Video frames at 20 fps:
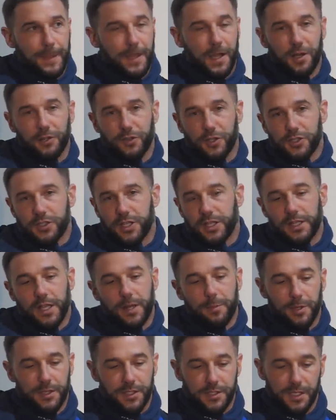I understand
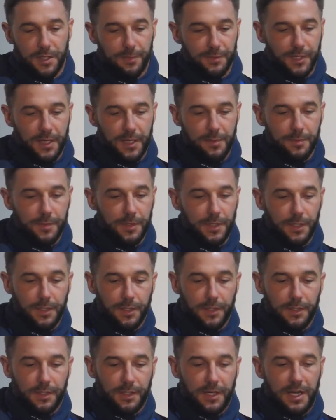that, but at the same time,
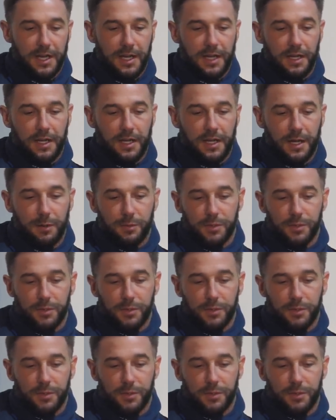I